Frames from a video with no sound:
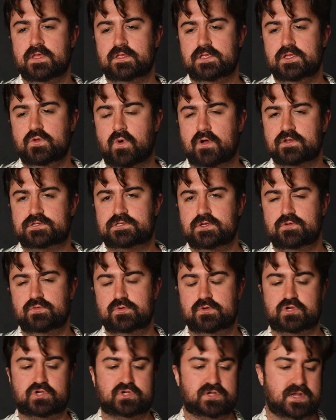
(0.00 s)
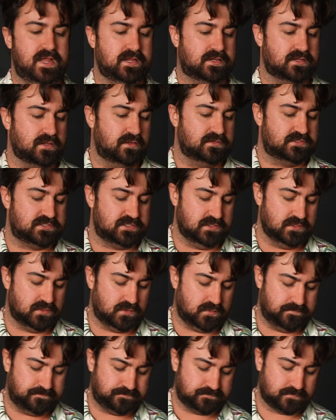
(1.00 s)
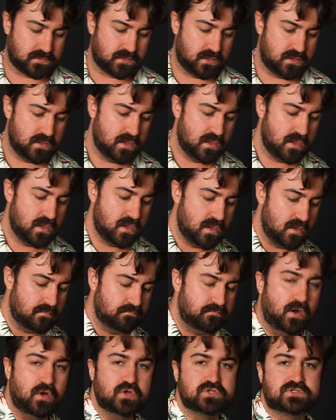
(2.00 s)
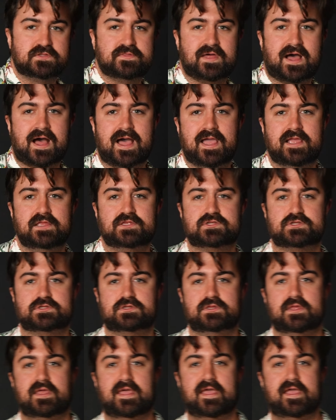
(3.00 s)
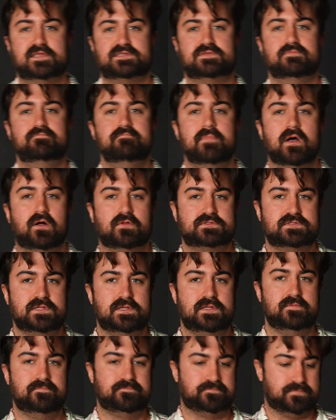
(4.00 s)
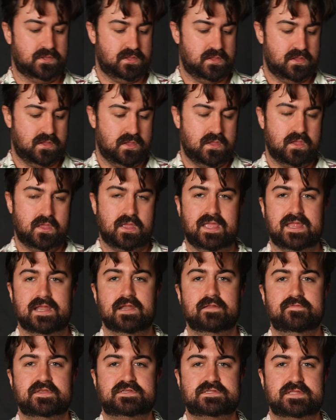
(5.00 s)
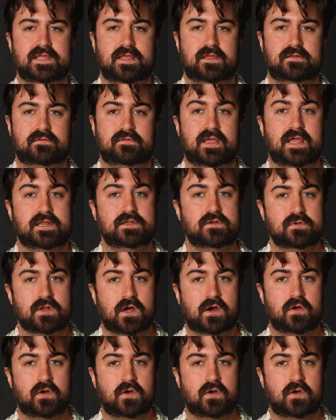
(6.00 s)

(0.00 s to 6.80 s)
You want to shake until most of the ice has melted in the tin. And you know